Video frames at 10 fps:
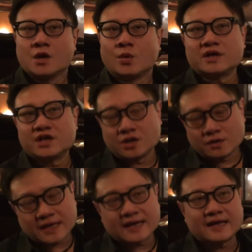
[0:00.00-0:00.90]
Well, you
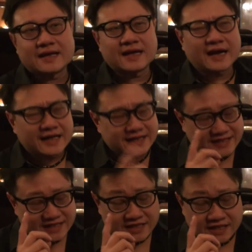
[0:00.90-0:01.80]
know,
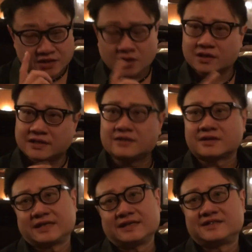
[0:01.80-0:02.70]
the thought did
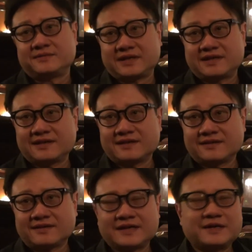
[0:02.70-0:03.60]
occur to me,
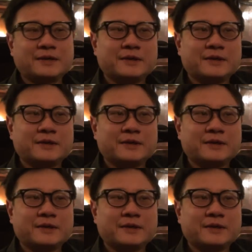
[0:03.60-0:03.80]
right?